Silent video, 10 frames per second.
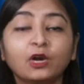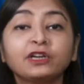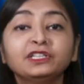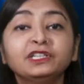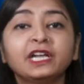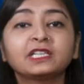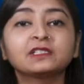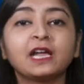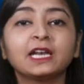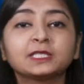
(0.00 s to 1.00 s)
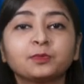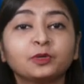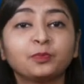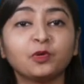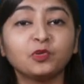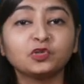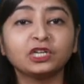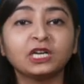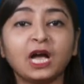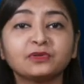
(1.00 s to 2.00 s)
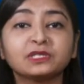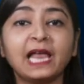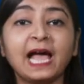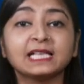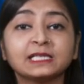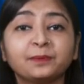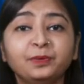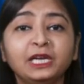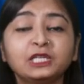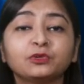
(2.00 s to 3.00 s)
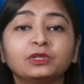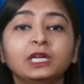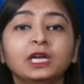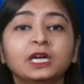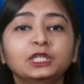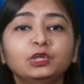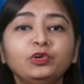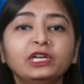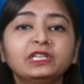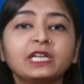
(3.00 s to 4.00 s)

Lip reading: The Cotton Textile Export Promotion Council has appealed to the Union